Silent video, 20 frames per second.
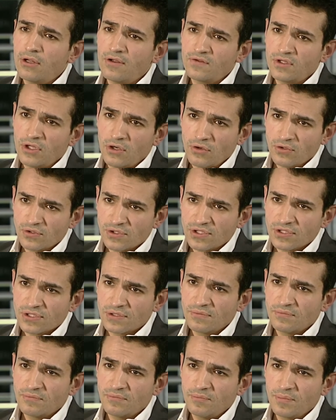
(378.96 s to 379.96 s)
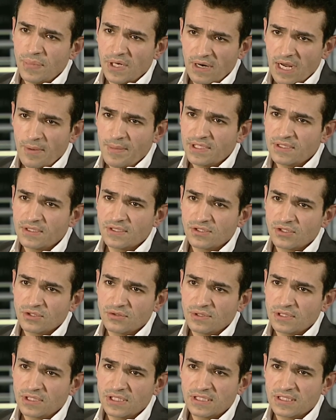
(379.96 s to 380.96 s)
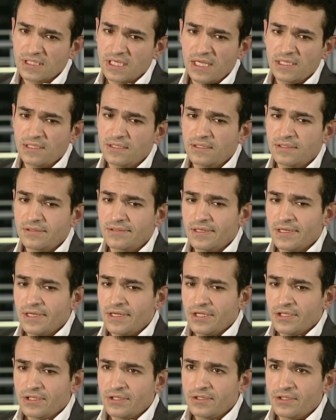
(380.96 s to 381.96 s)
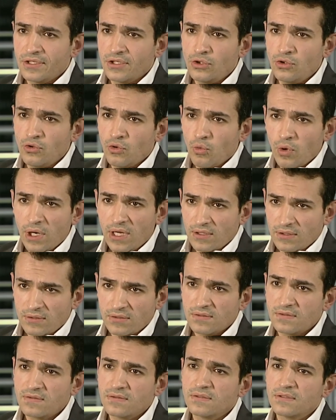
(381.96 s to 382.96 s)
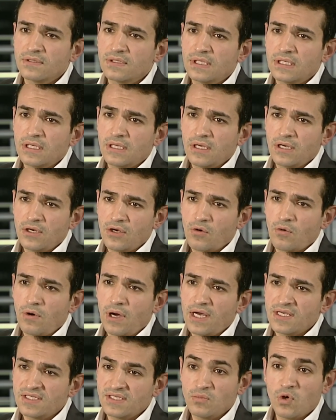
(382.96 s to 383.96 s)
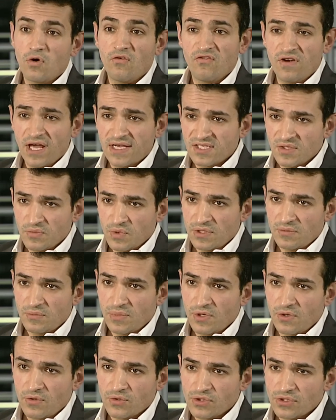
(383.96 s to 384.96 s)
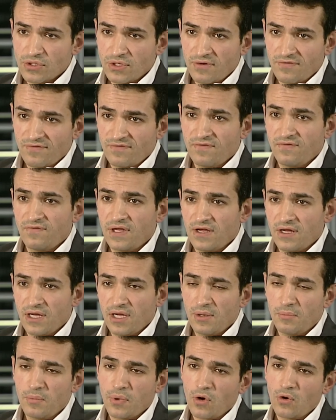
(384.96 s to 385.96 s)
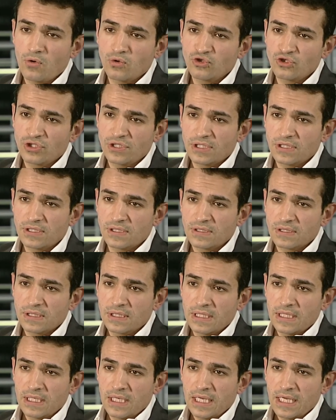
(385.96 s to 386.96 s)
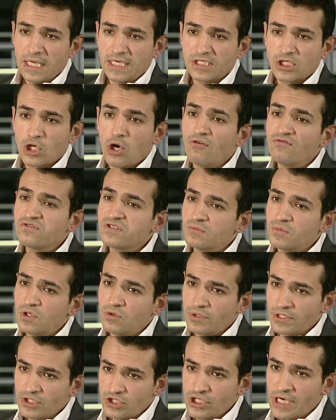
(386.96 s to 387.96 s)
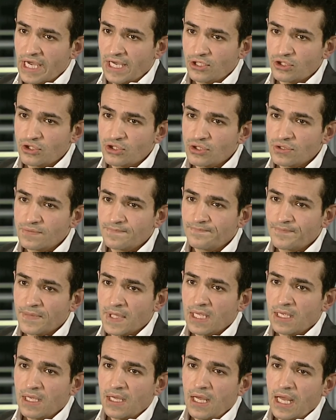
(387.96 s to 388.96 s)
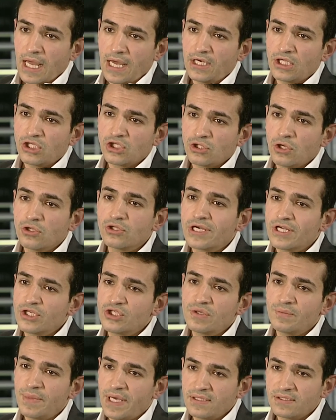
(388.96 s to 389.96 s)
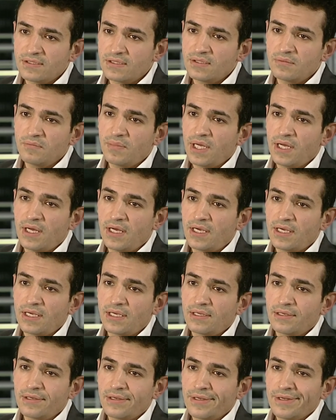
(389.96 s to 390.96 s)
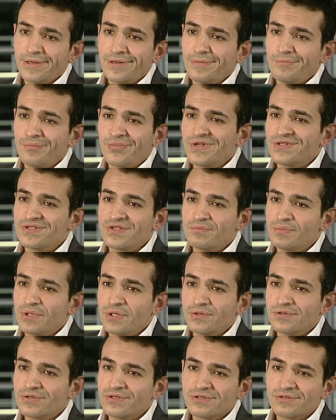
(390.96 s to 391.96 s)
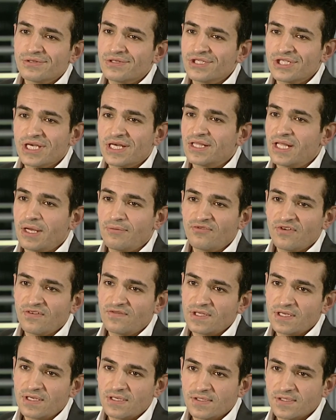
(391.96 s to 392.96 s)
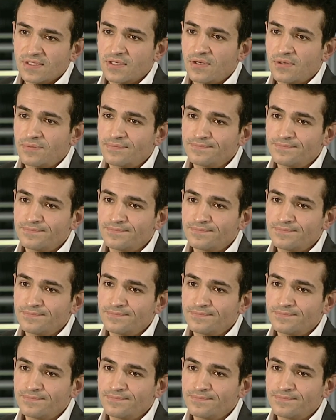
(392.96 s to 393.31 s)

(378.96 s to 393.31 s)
of those parameters to understand that the new world requires a more flexible approach, approach that is comfortable with change. And it's not regimented by principles set up 50 years ago.